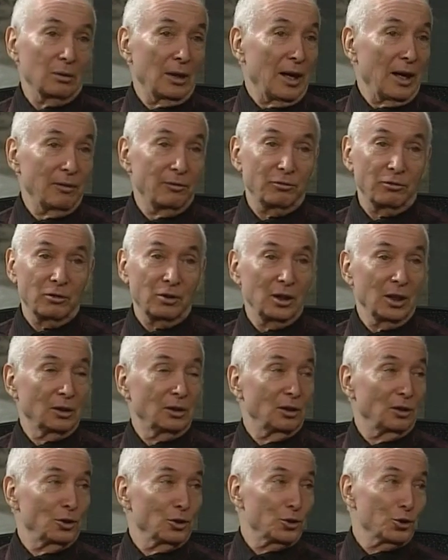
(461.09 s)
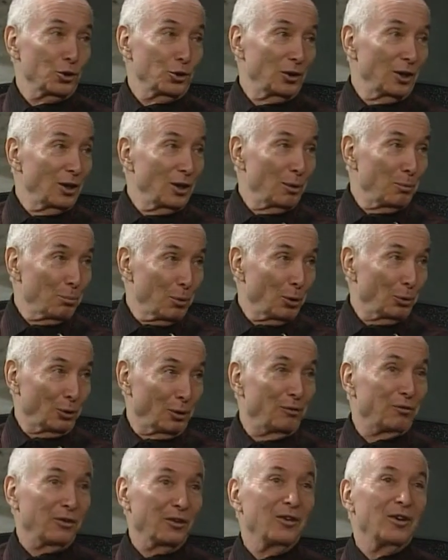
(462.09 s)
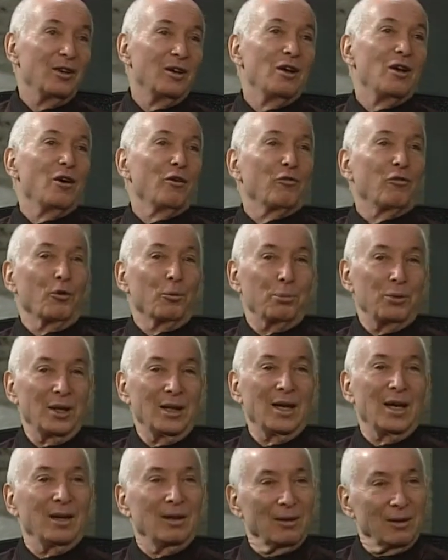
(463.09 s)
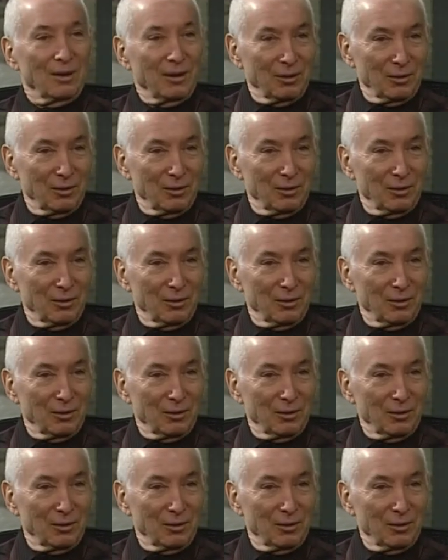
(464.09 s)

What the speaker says: I've yet to discern any motive for being,